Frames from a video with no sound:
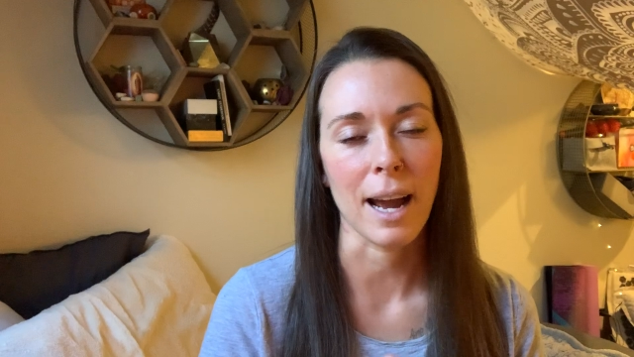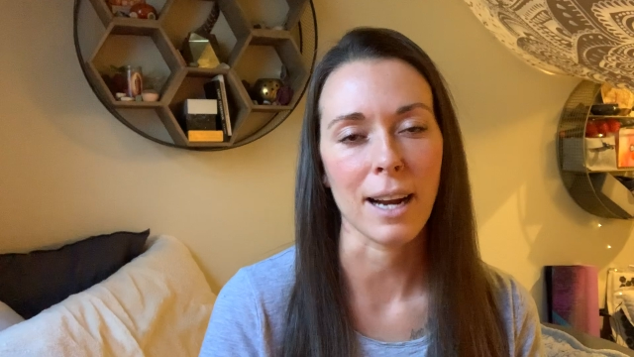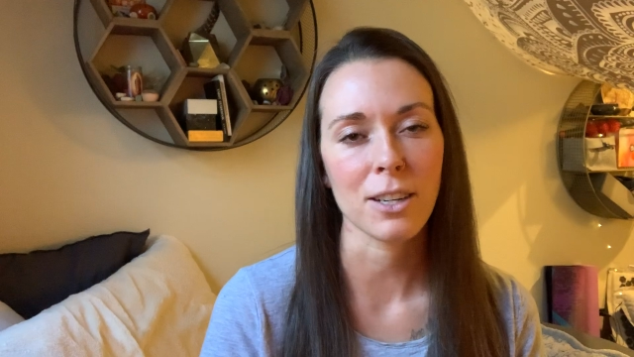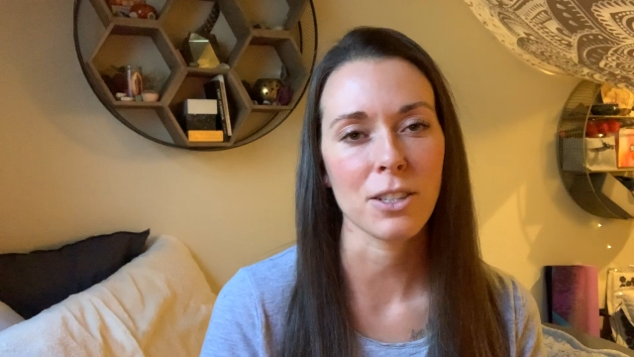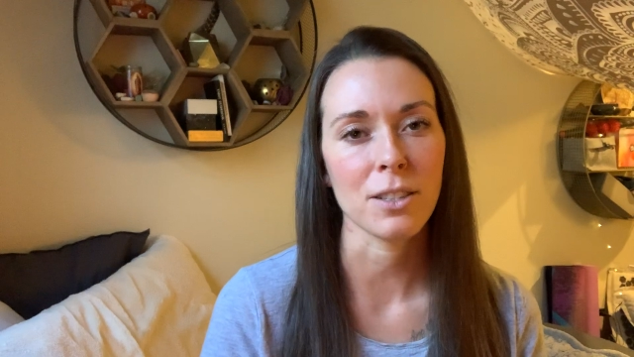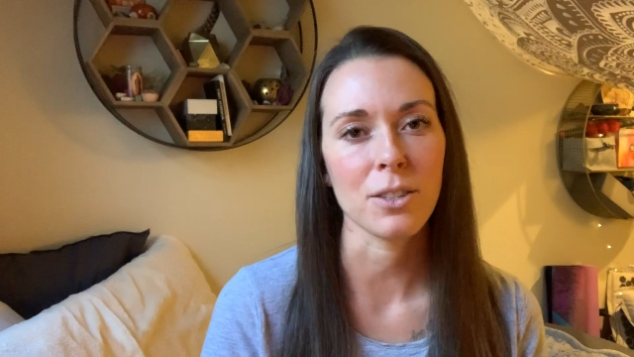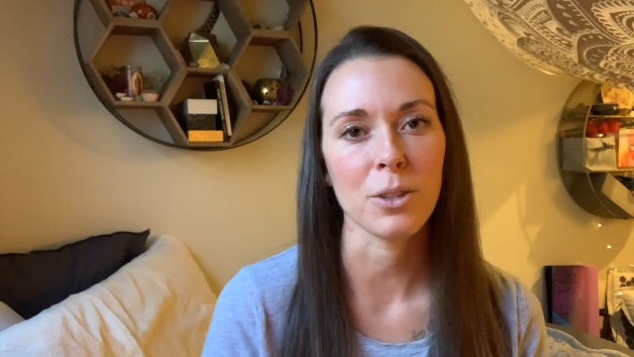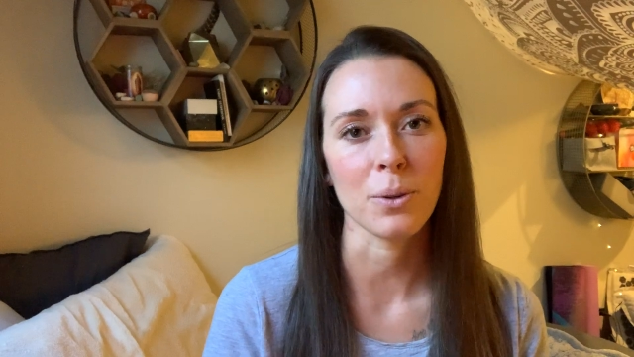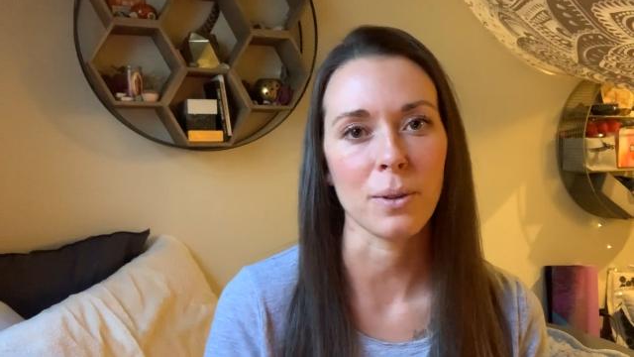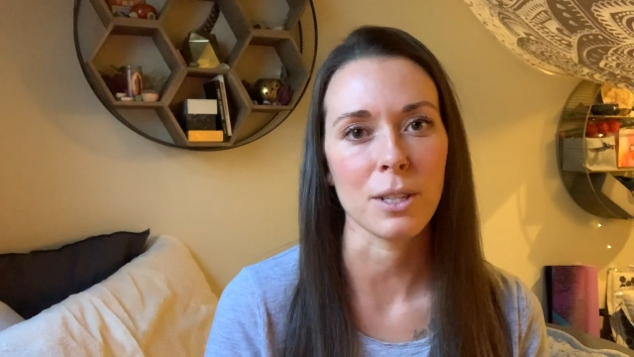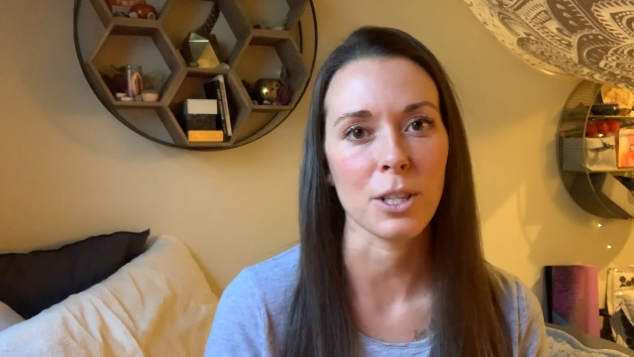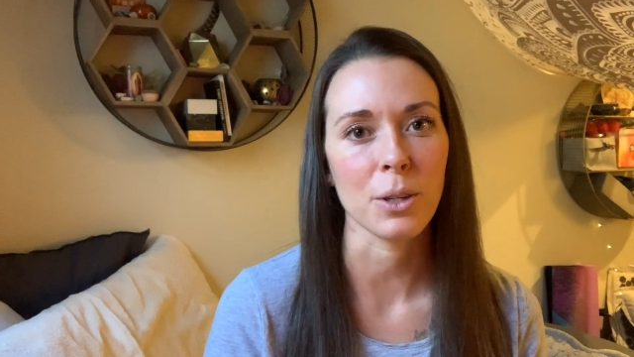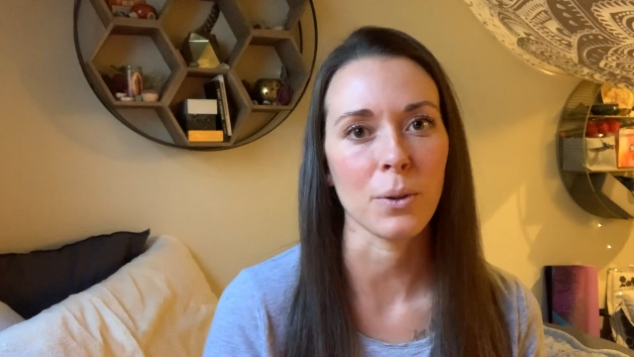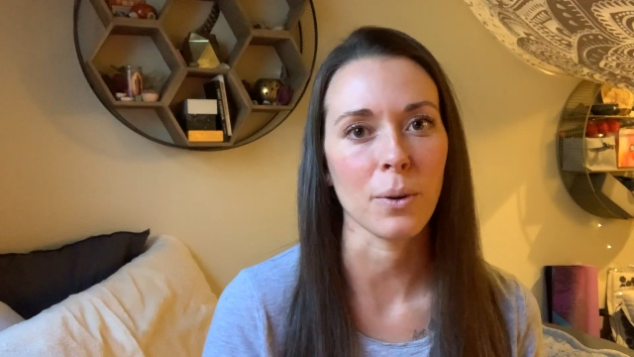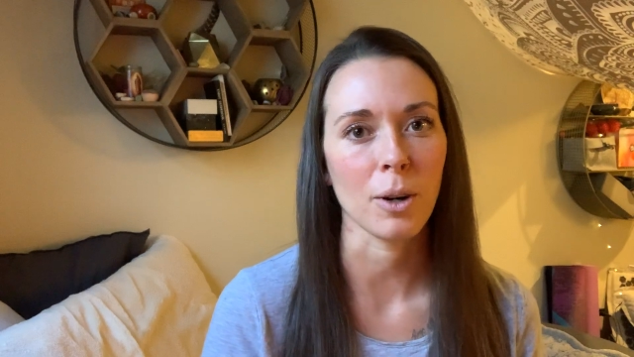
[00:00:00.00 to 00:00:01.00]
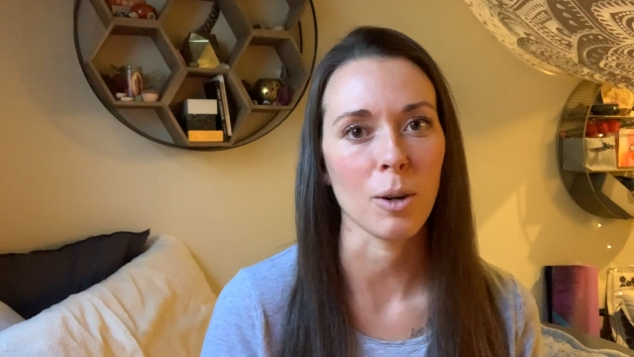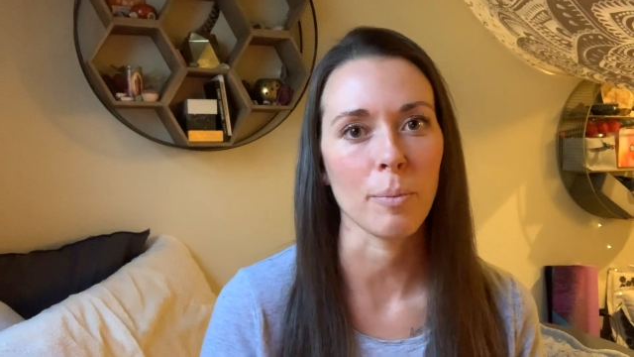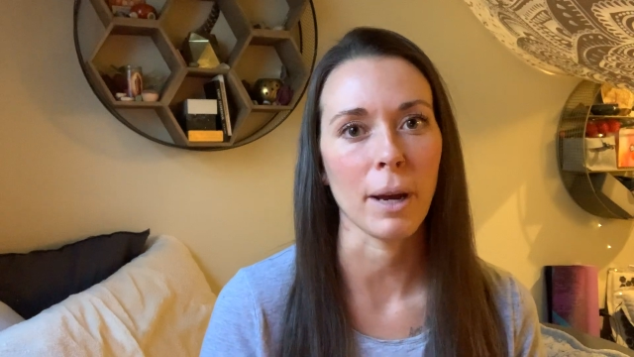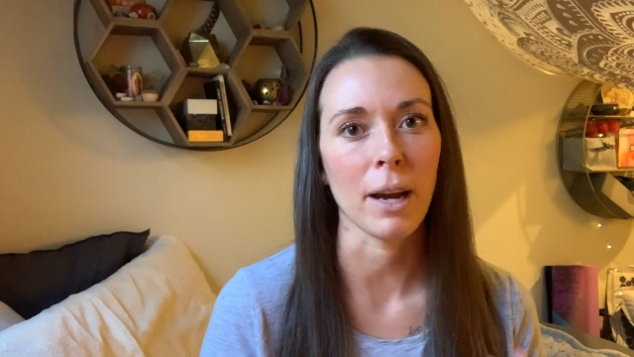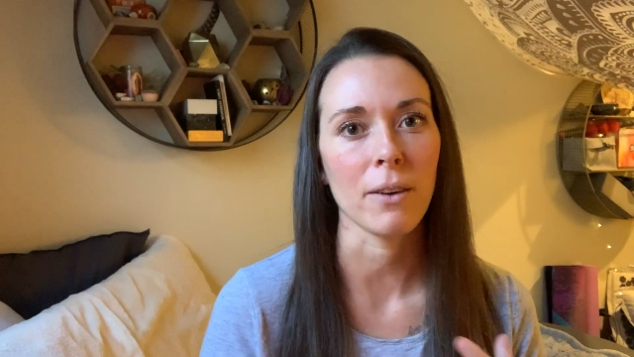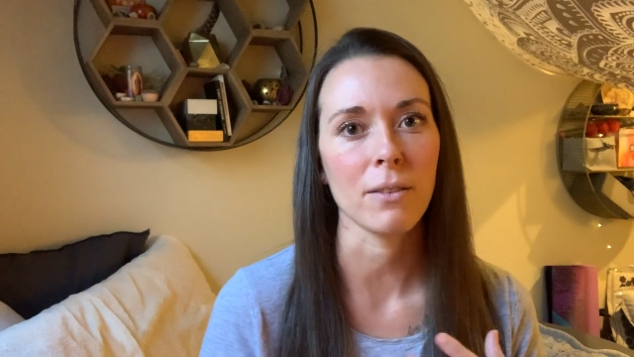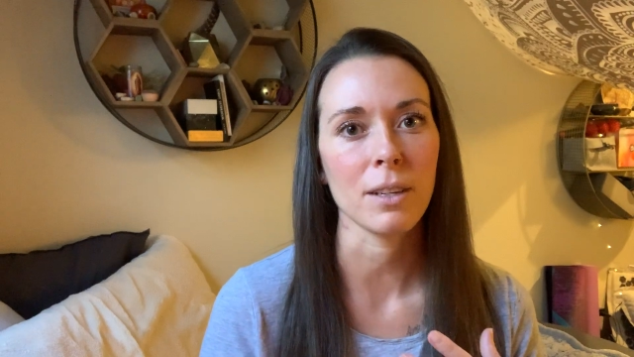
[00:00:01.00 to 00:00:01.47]
actions towards you are
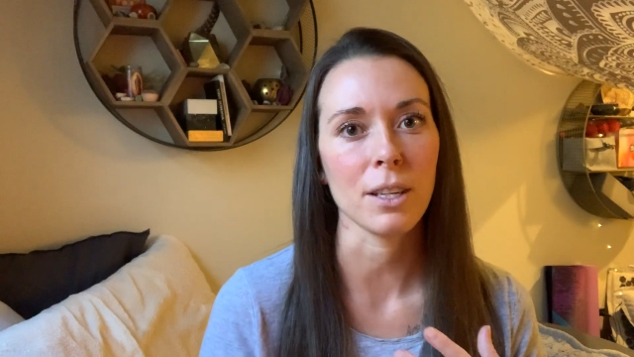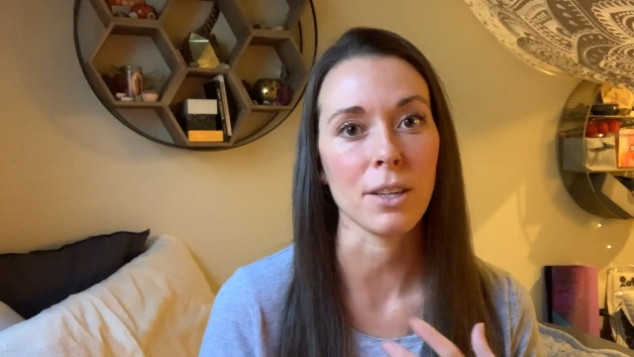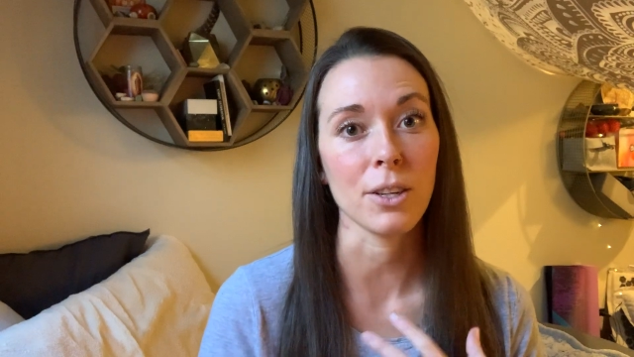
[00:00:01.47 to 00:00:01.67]
about